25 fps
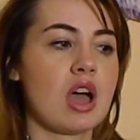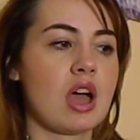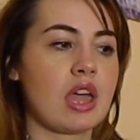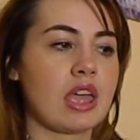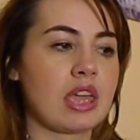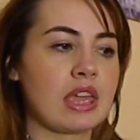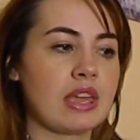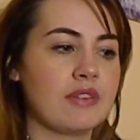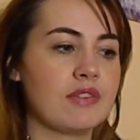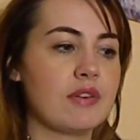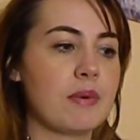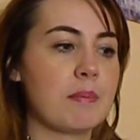
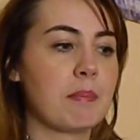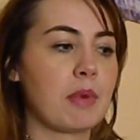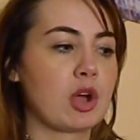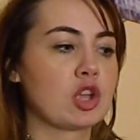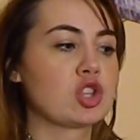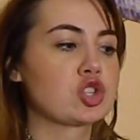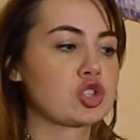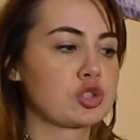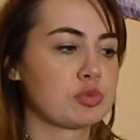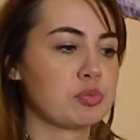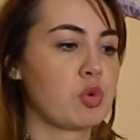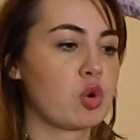even
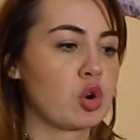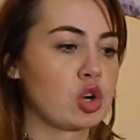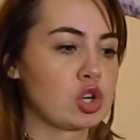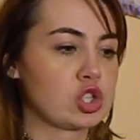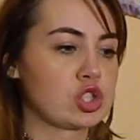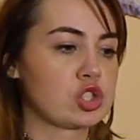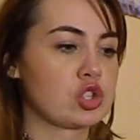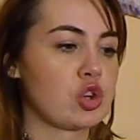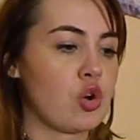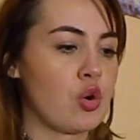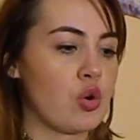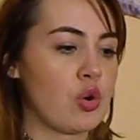much more
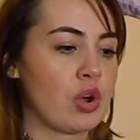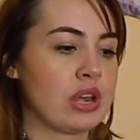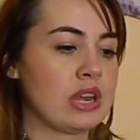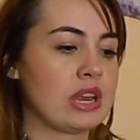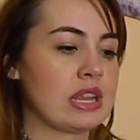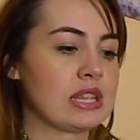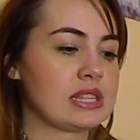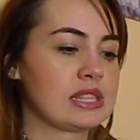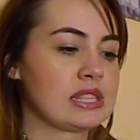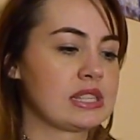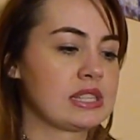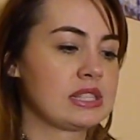so in
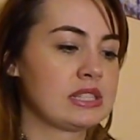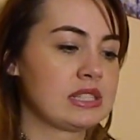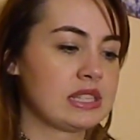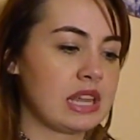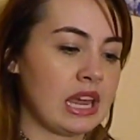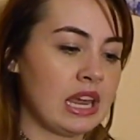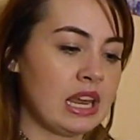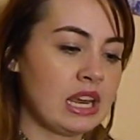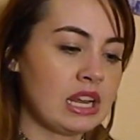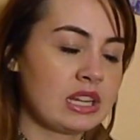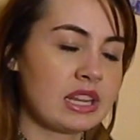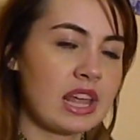a
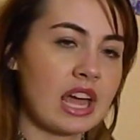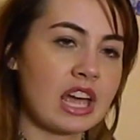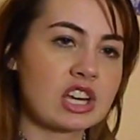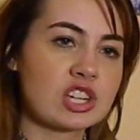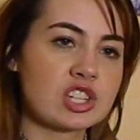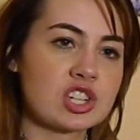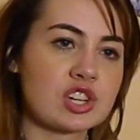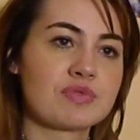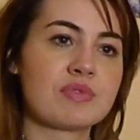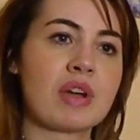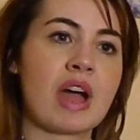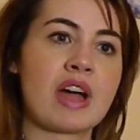state
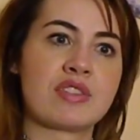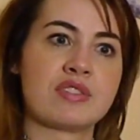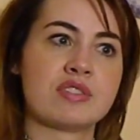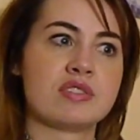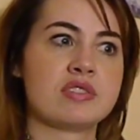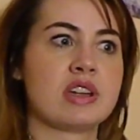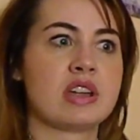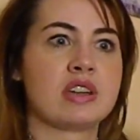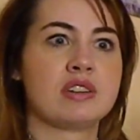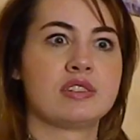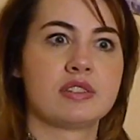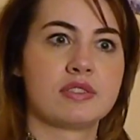election rather
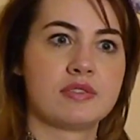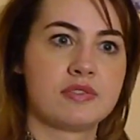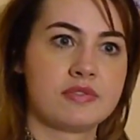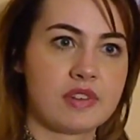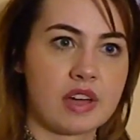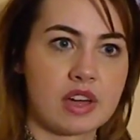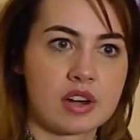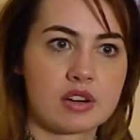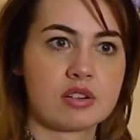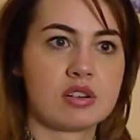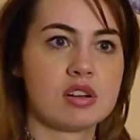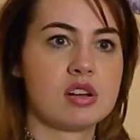than the
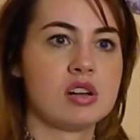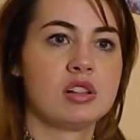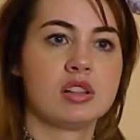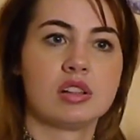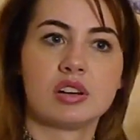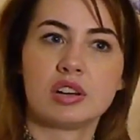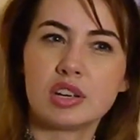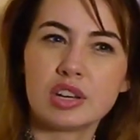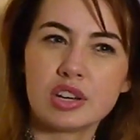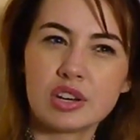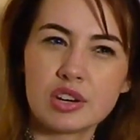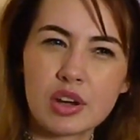federal,
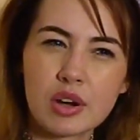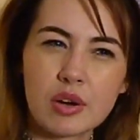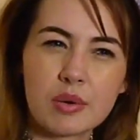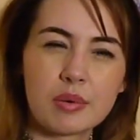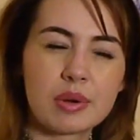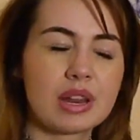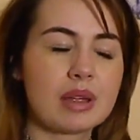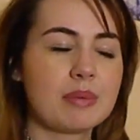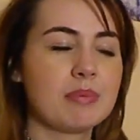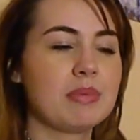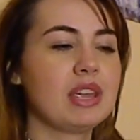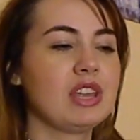or you know
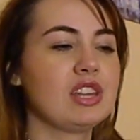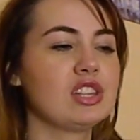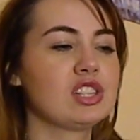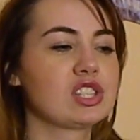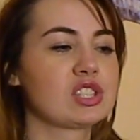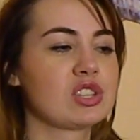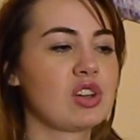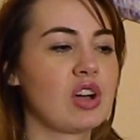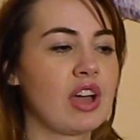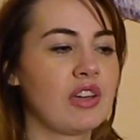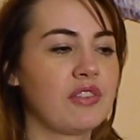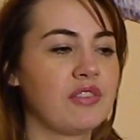what I mean?
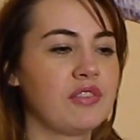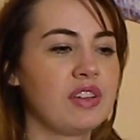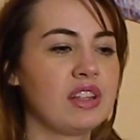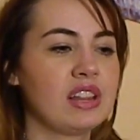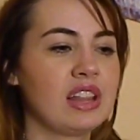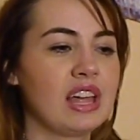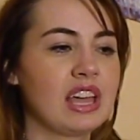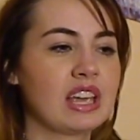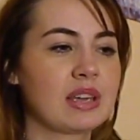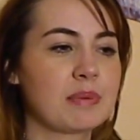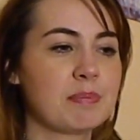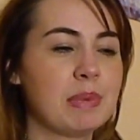So I feel
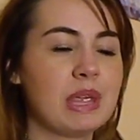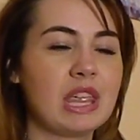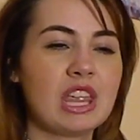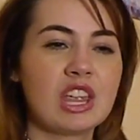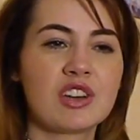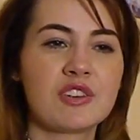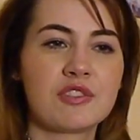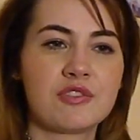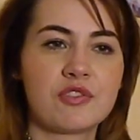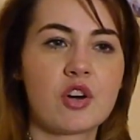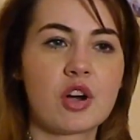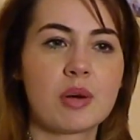like being
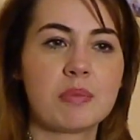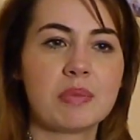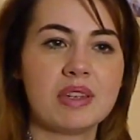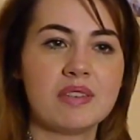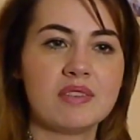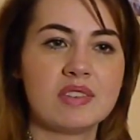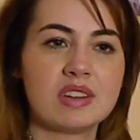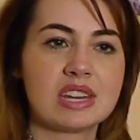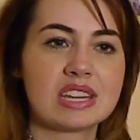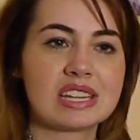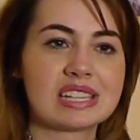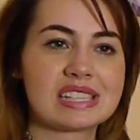informed
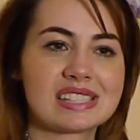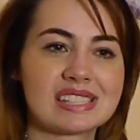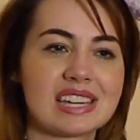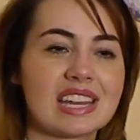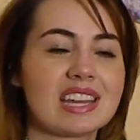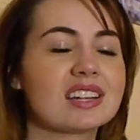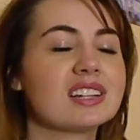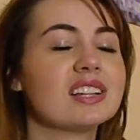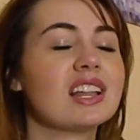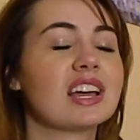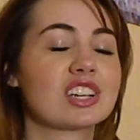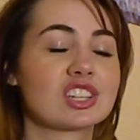even in the
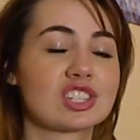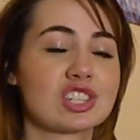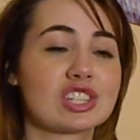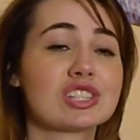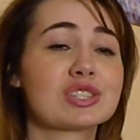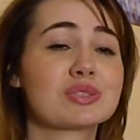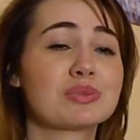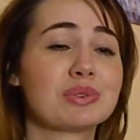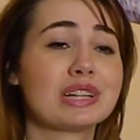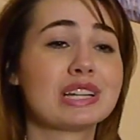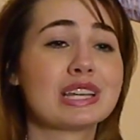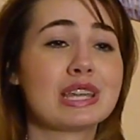state election
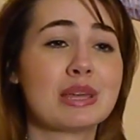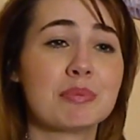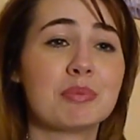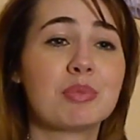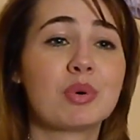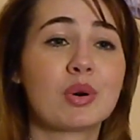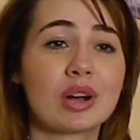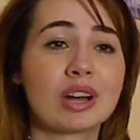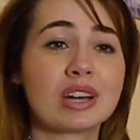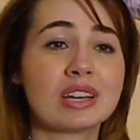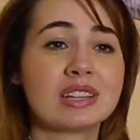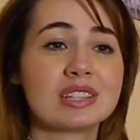is really
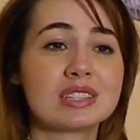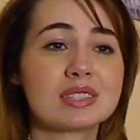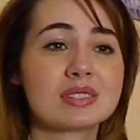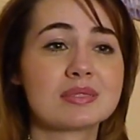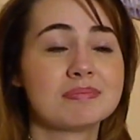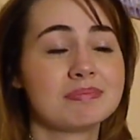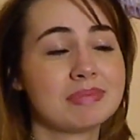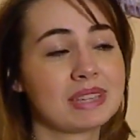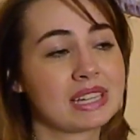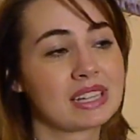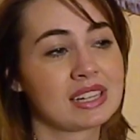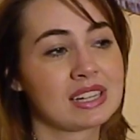important,
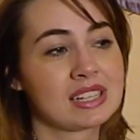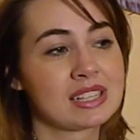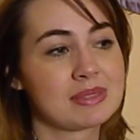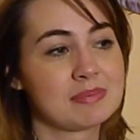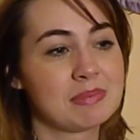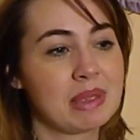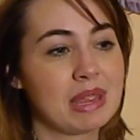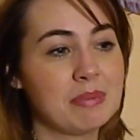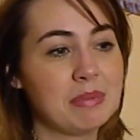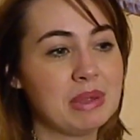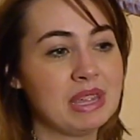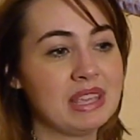because
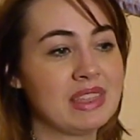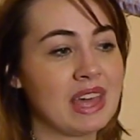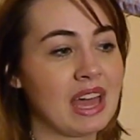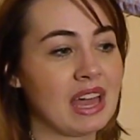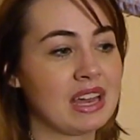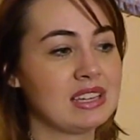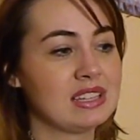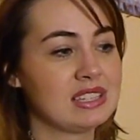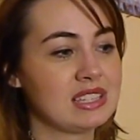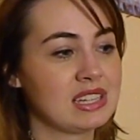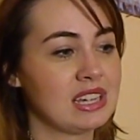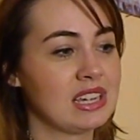maybe
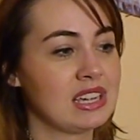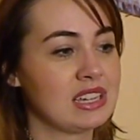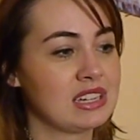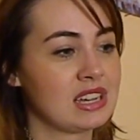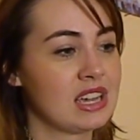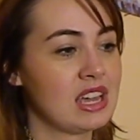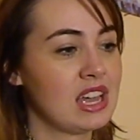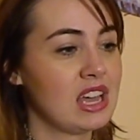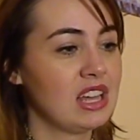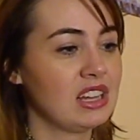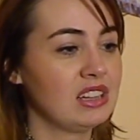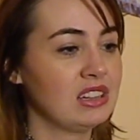that did
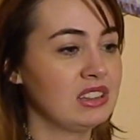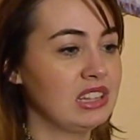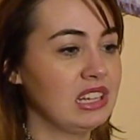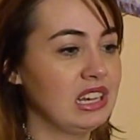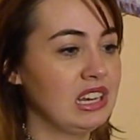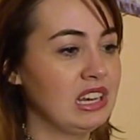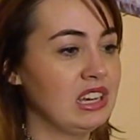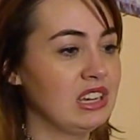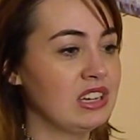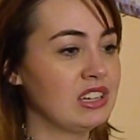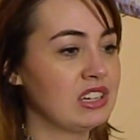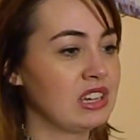
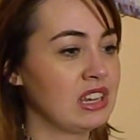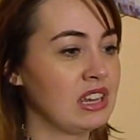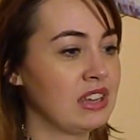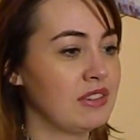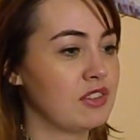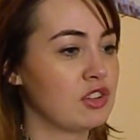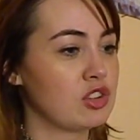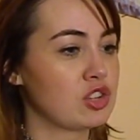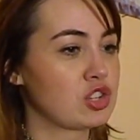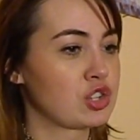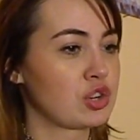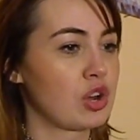lead
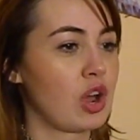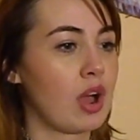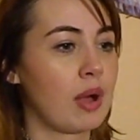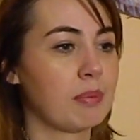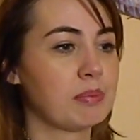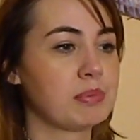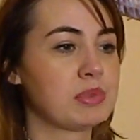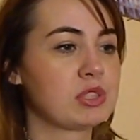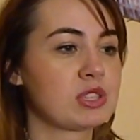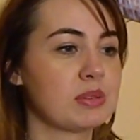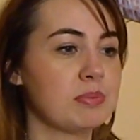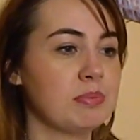even
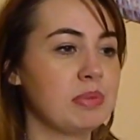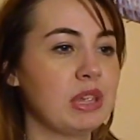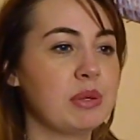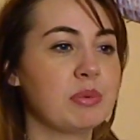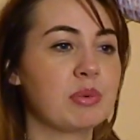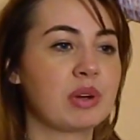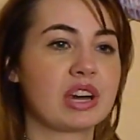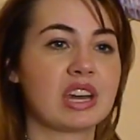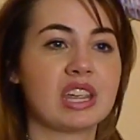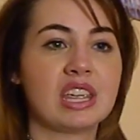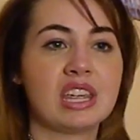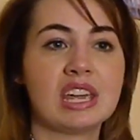Trump to be
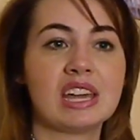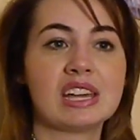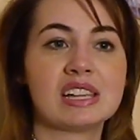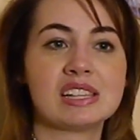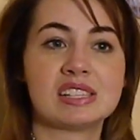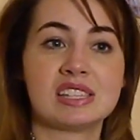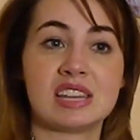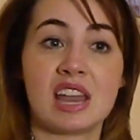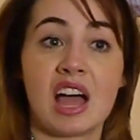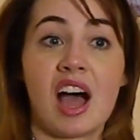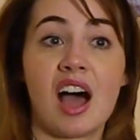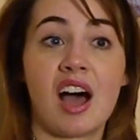where he
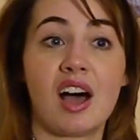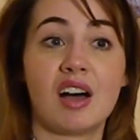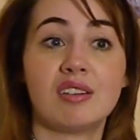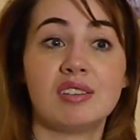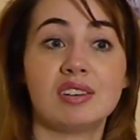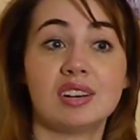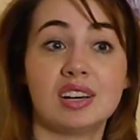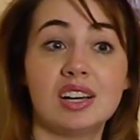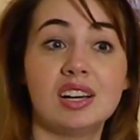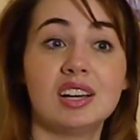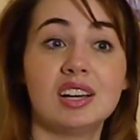is now.